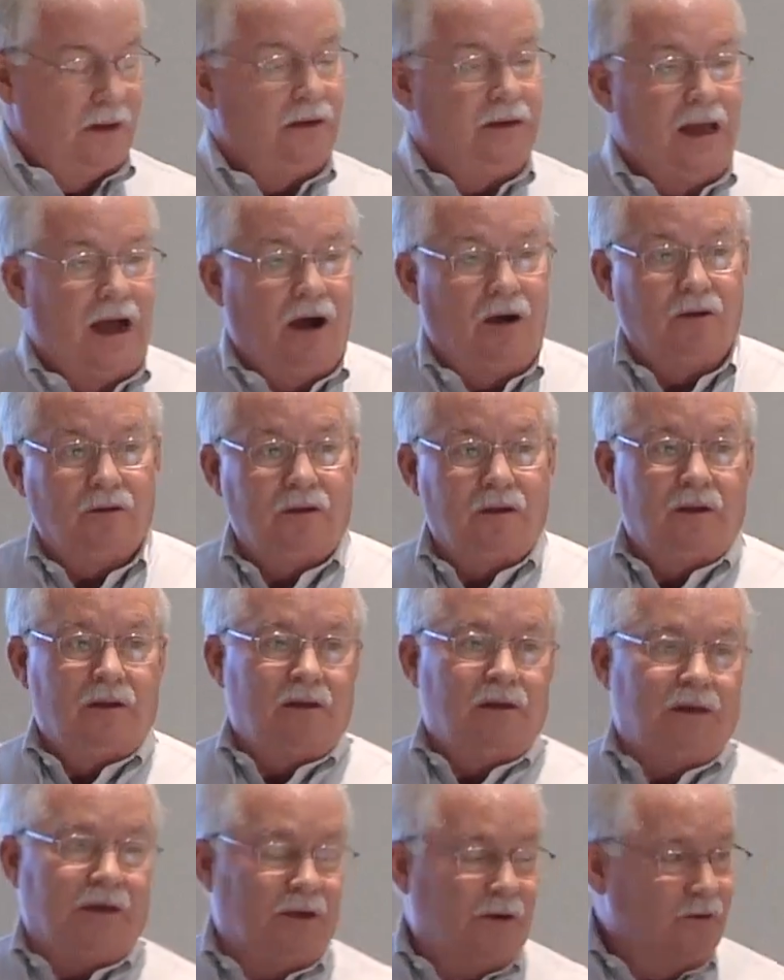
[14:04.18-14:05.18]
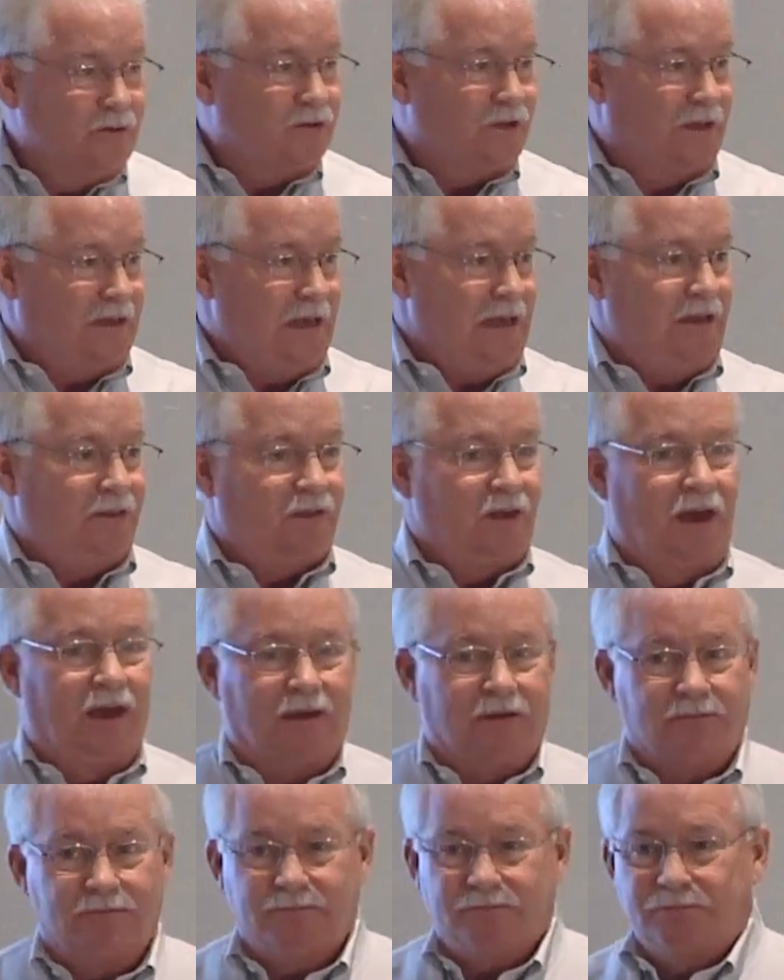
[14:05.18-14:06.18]
Now, here's the key
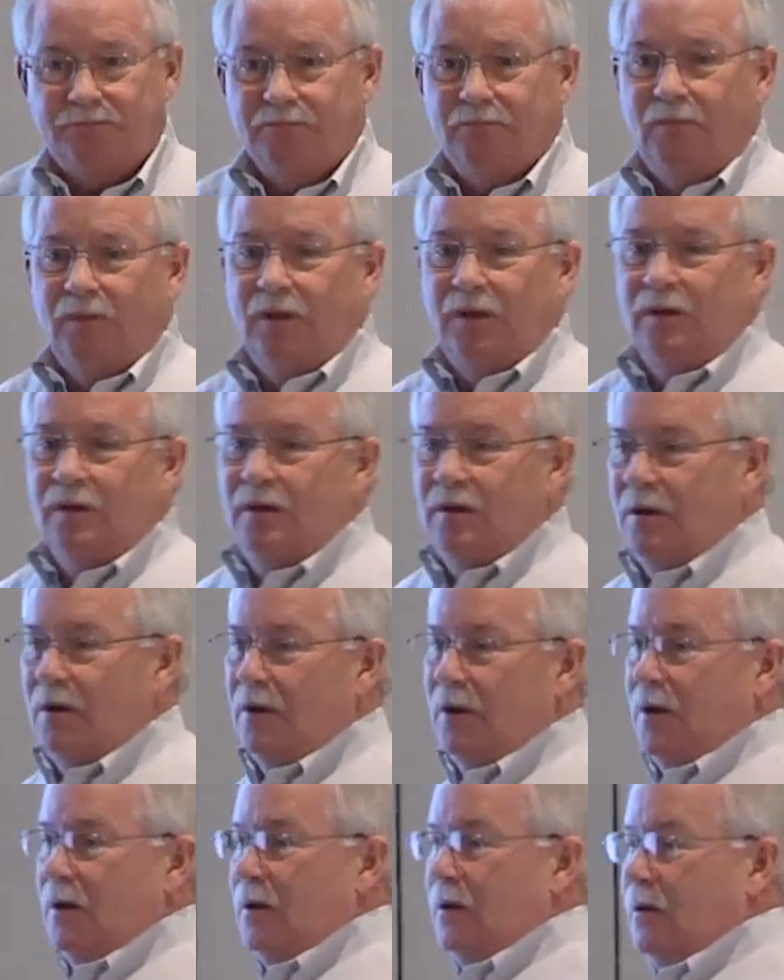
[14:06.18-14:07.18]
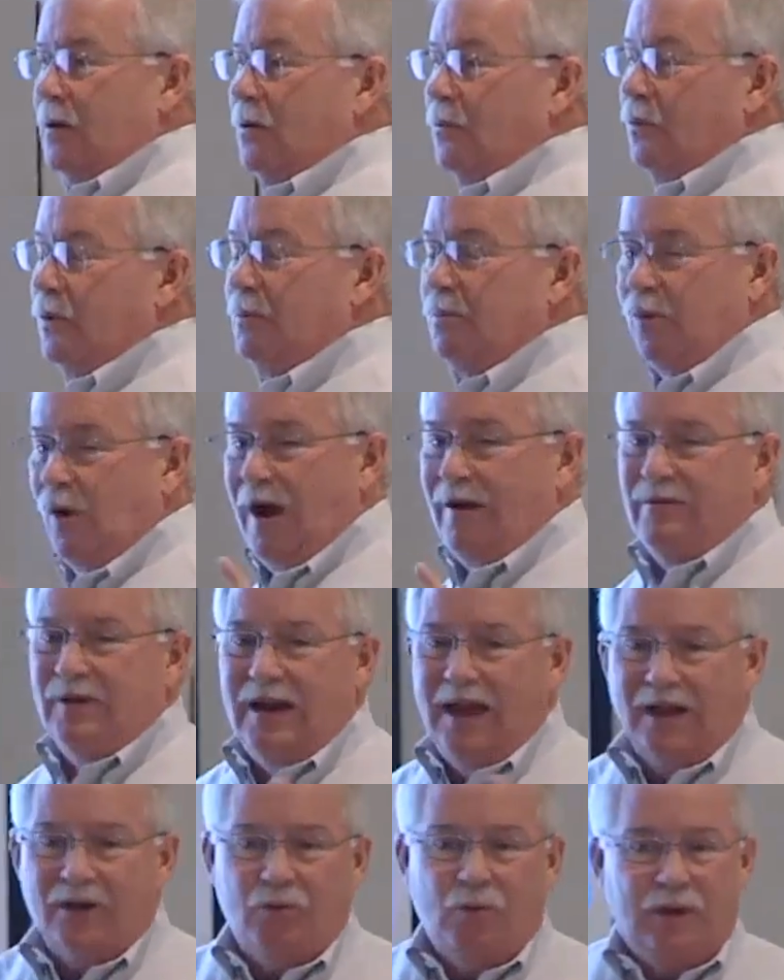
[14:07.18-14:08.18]
thing. When
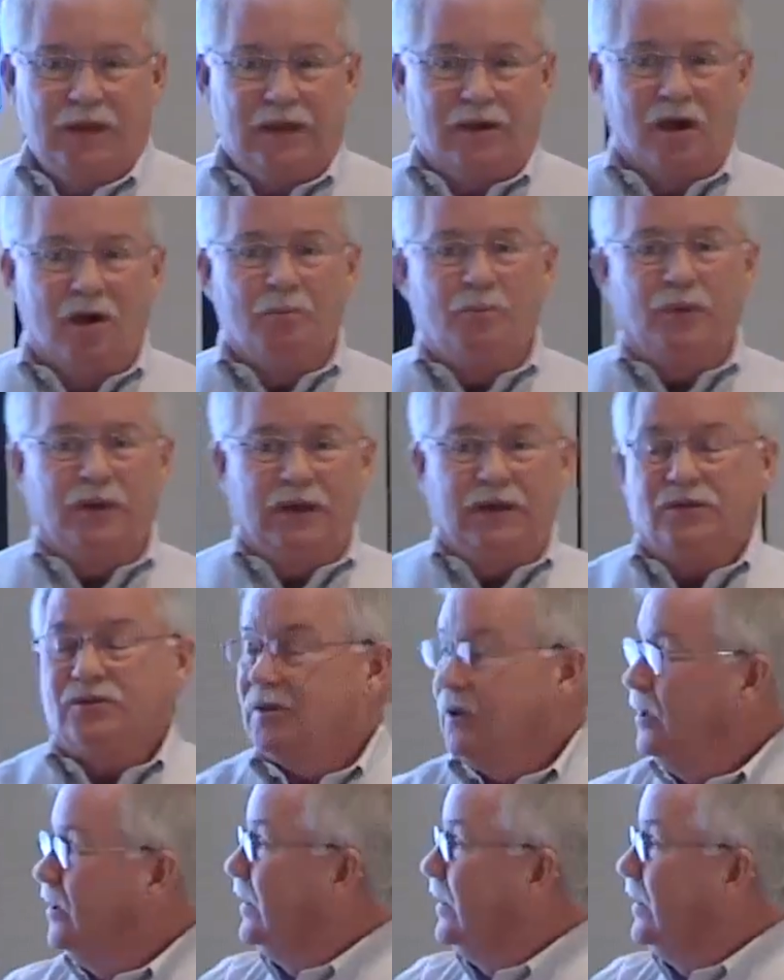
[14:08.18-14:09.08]
private equity companies